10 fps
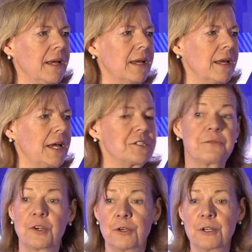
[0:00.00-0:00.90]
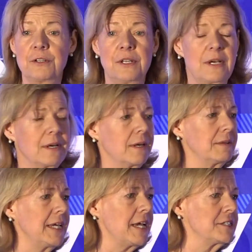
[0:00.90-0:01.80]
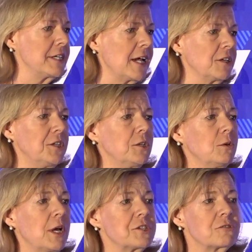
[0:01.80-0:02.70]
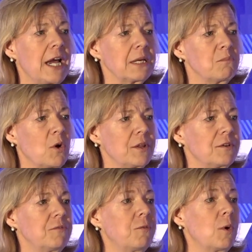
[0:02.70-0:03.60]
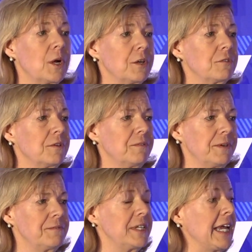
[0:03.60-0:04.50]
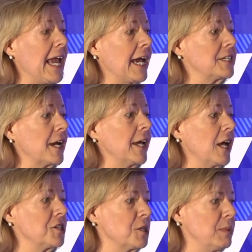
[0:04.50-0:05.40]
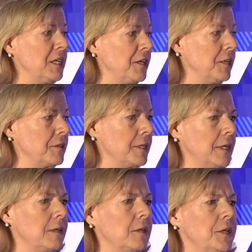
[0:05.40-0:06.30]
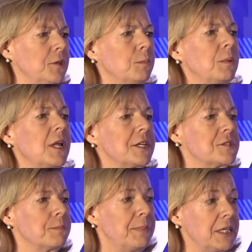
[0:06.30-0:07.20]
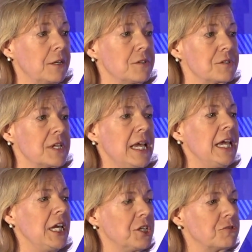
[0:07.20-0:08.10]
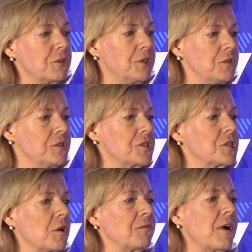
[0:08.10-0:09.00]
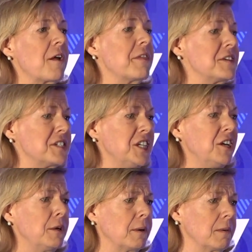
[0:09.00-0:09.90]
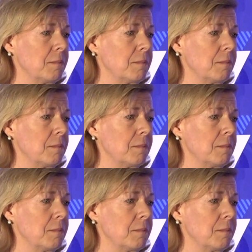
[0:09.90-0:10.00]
As you've heard, the ACLU has tracked more than 450 anti-LGBTQ plus bills introduced so far this year.